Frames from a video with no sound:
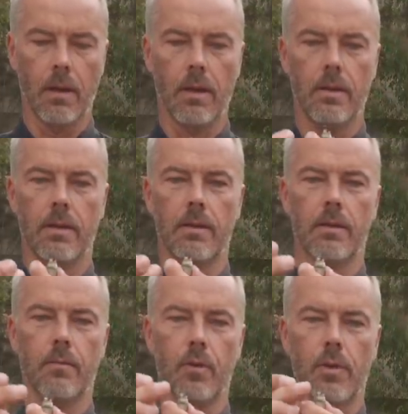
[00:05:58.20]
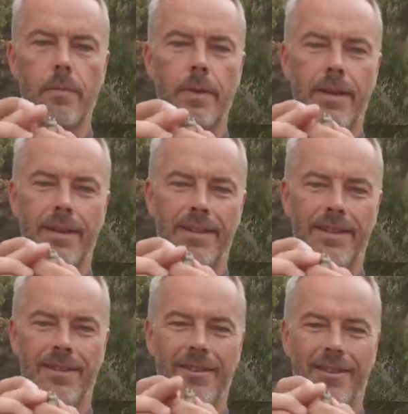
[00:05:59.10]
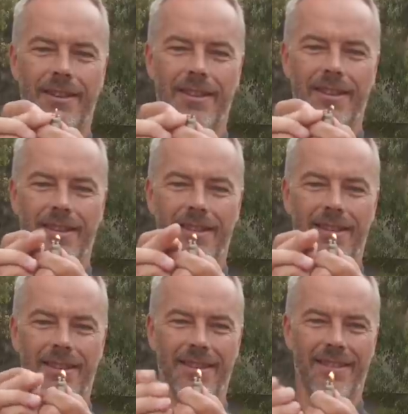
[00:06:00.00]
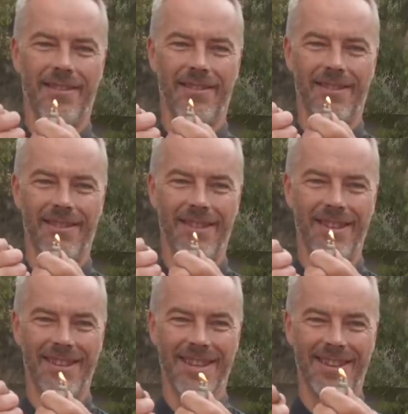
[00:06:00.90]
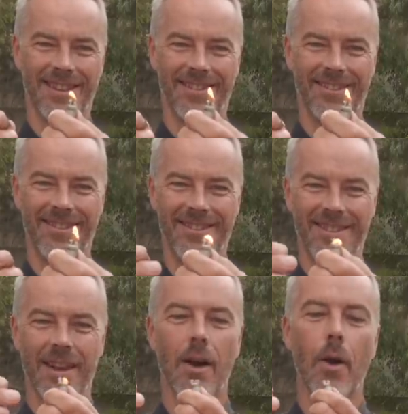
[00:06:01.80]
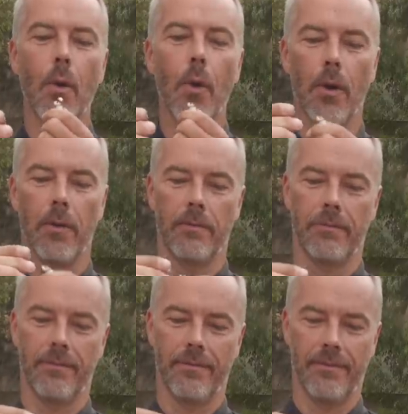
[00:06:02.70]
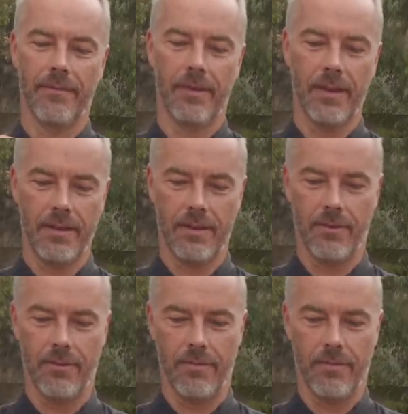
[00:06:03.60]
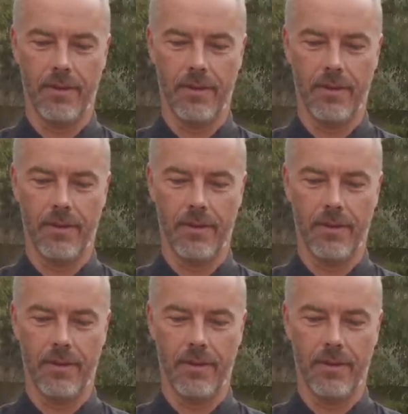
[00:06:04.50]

This is a small match. Look at this. Oh, is that cool? That's cool.